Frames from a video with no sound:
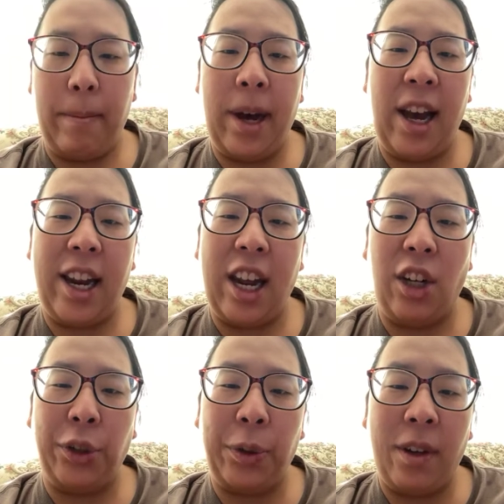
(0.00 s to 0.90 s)
But
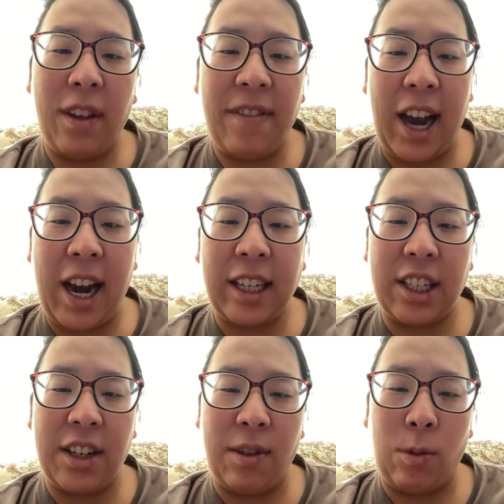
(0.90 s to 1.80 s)
in lieu of the fact
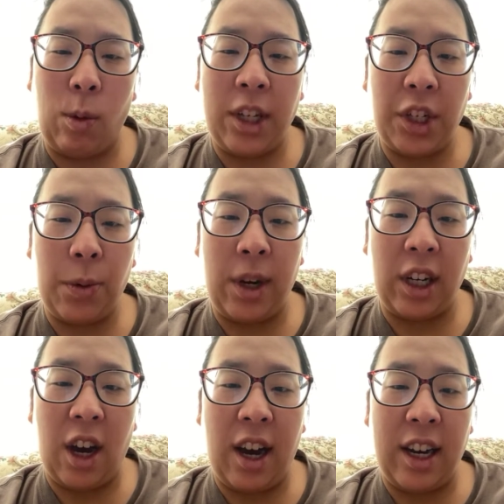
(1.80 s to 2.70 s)
of what's
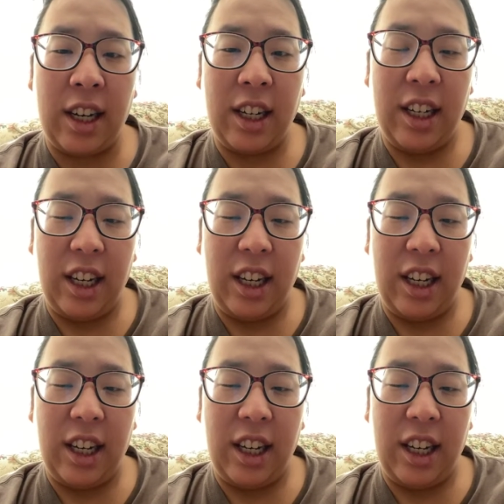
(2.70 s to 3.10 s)
going on